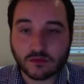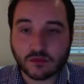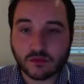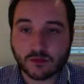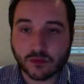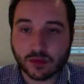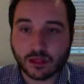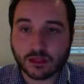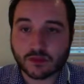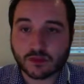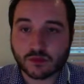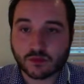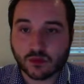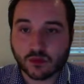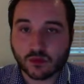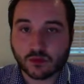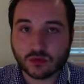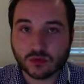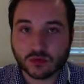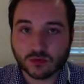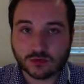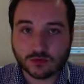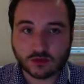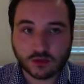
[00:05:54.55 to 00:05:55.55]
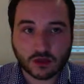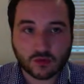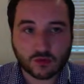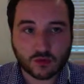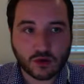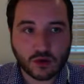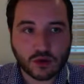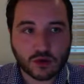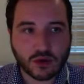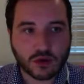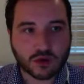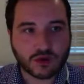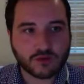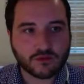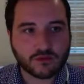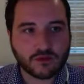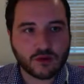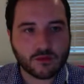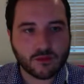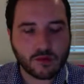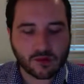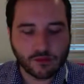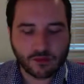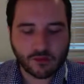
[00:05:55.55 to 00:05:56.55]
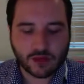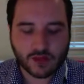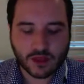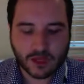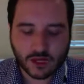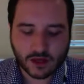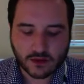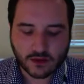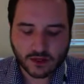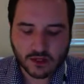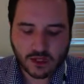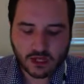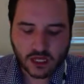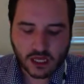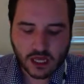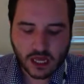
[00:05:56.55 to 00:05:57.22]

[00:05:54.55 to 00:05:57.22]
the best ward in Worthing, if I might point that out.